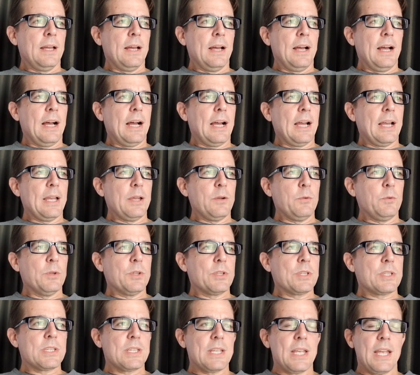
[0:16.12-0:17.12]
I will
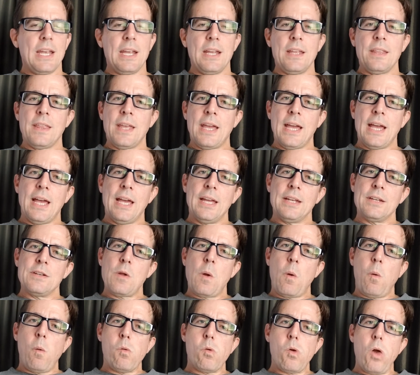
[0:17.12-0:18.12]
say that
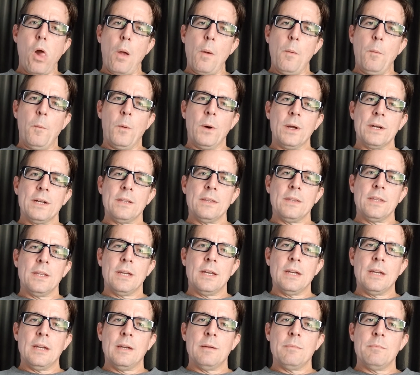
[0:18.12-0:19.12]
one of
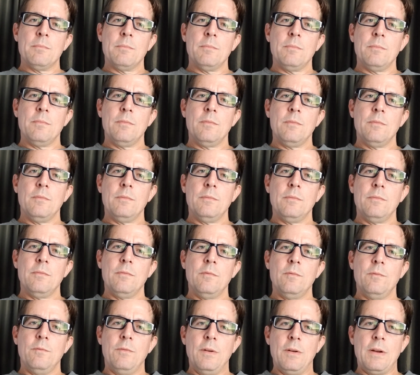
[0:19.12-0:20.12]
the
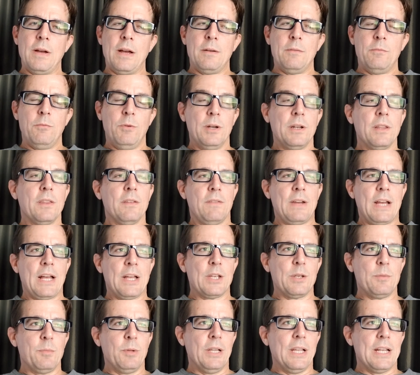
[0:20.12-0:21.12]

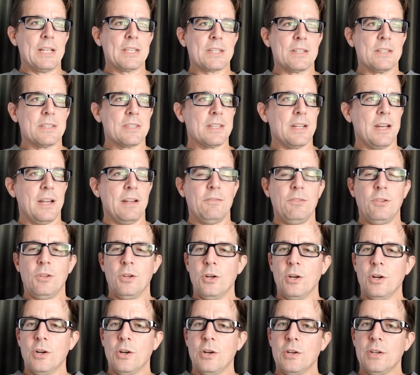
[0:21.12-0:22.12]
valuable lessons that I've
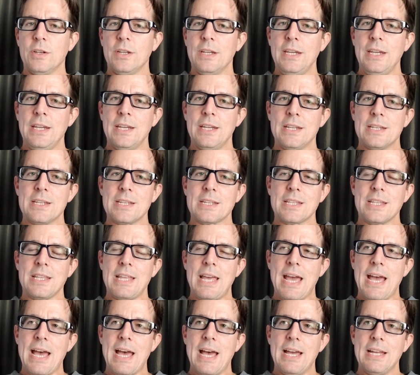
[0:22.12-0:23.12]
learned is
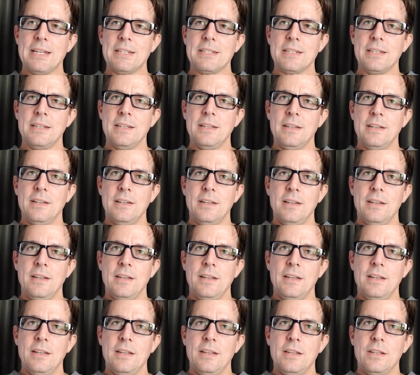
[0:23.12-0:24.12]
that
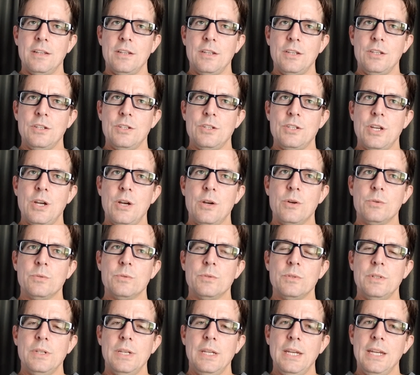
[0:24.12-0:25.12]
you
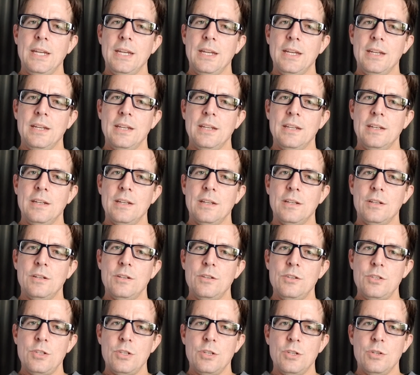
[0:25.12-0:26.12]
don't need
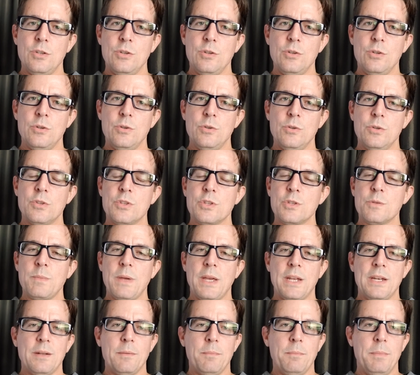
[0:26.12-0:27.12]
to
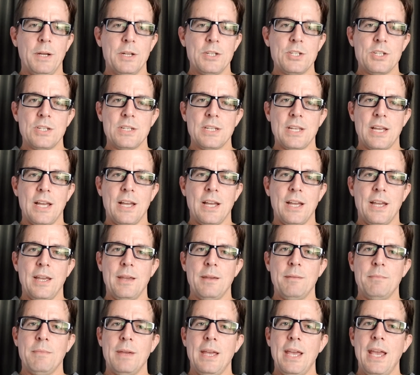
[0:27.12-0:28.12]
spend a bunch of
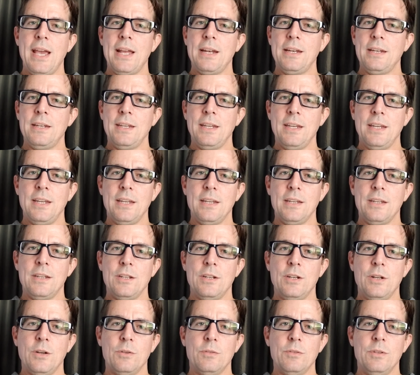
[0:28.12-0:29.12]
time editing. You
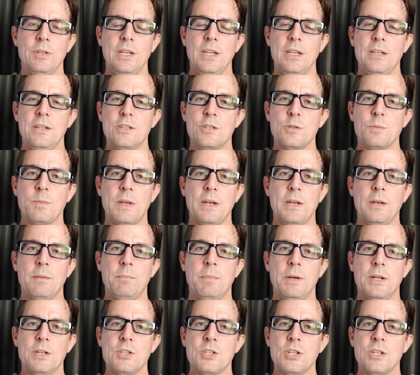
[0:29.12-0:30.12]
don't need to spend a
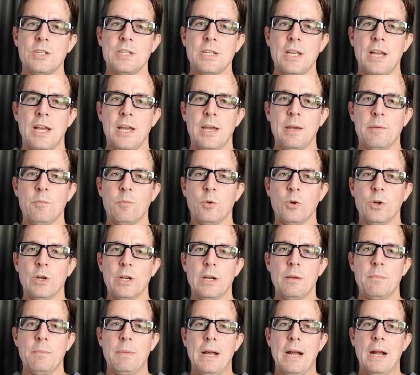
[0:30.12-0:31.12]
bunch of time
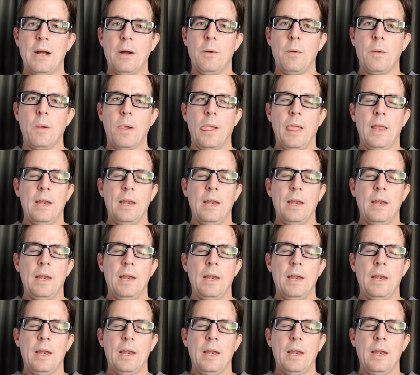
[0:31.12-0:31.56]
worrying about